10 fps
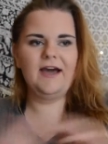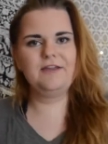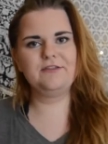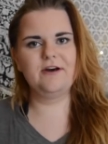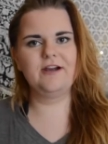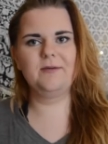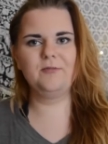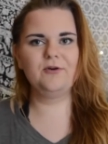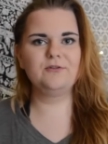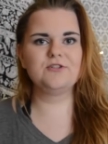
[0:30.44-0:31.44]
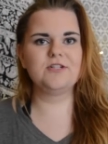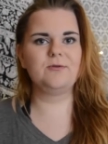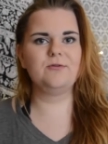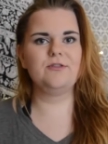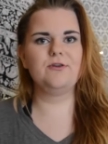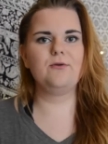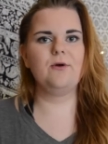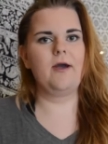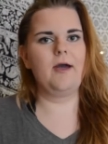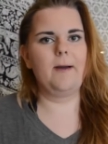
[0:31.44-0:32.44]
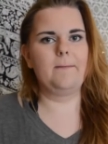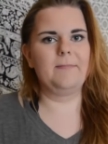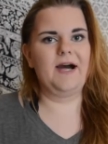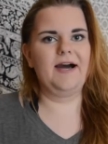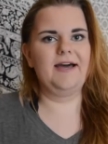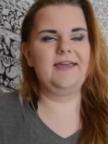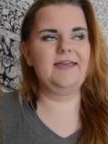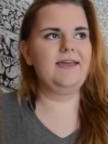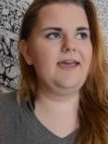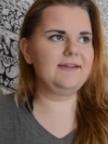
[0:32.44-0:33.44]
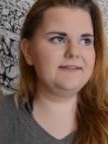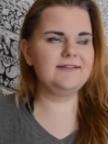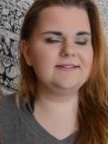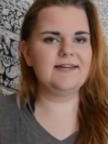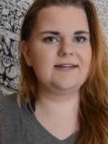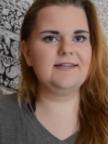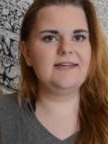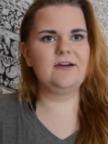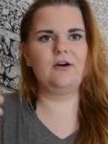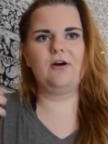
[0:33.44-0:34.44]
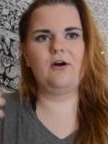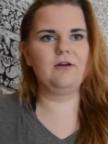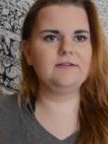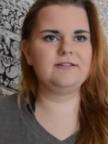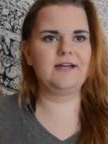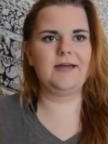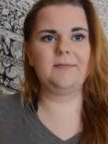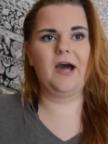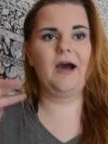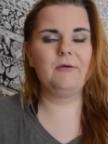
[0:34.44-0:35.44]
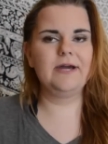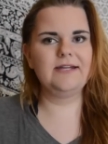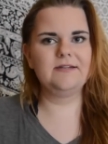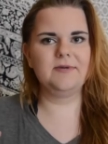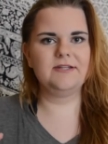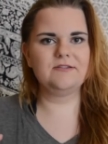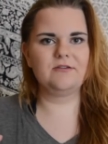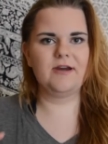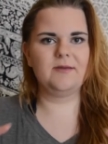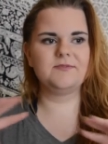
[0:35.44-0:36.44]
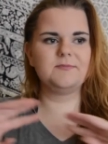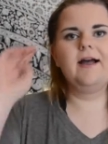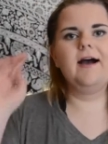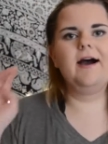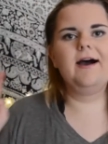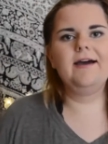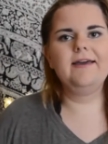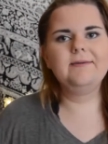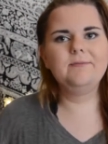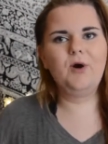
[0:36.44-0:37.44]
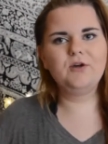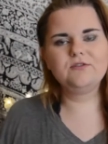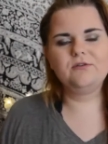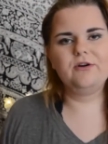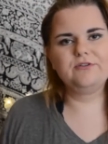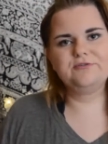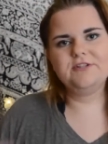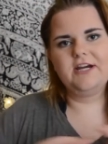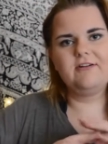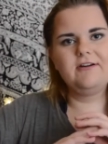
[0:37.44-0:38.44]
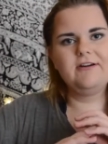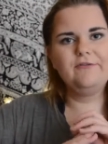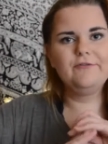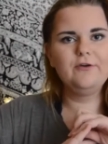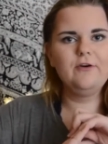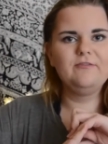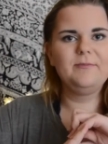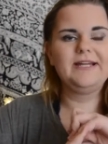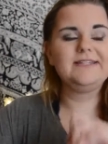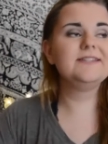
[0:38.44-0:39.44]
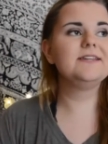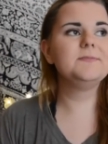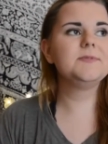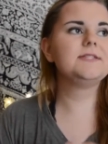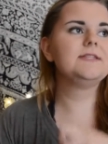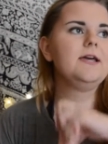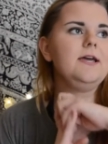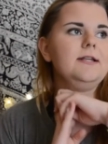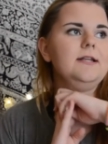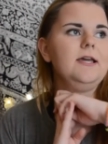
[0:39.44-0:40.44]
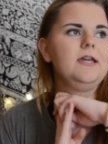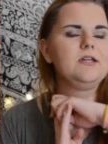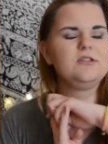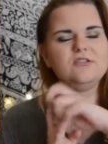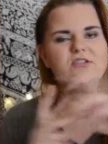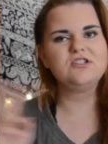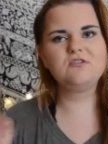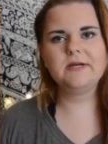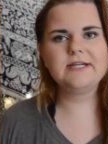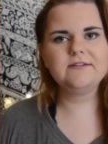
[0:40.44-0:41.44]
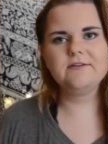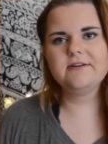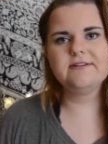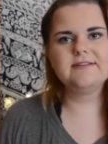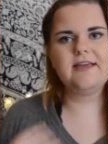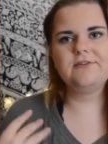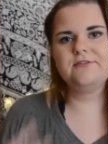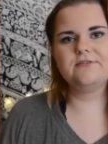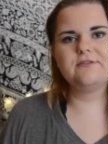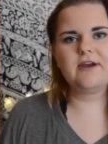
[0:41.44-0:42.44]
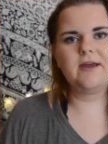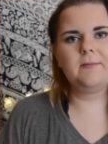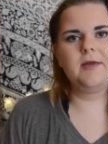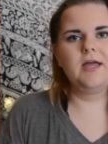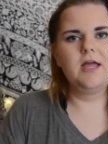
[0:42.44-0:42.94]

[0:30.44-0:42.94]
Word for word: I thought I'm going to share with you my editing technique all the time, how I edit my Instagrams. I'm also going to share a few of my tips and like tricks you could say on Instagram.